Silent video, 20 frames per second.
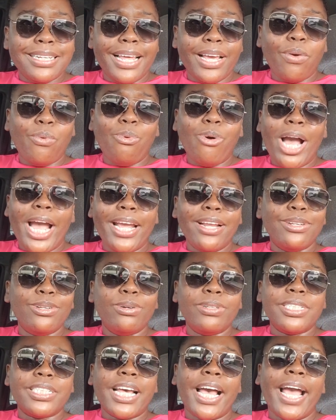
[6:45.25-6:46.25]
Like, why
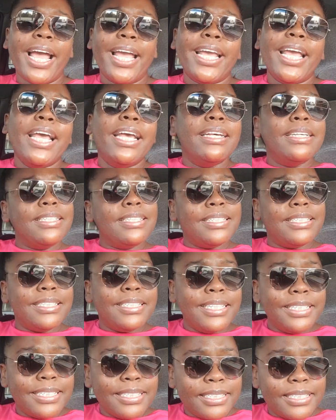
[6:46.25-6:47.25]
don't I
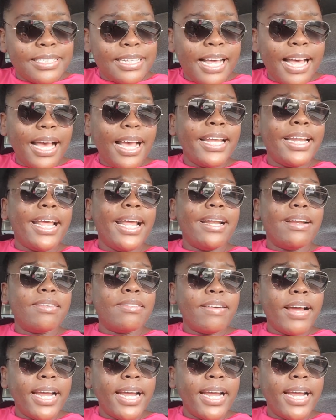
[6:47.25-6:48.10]
sit aside and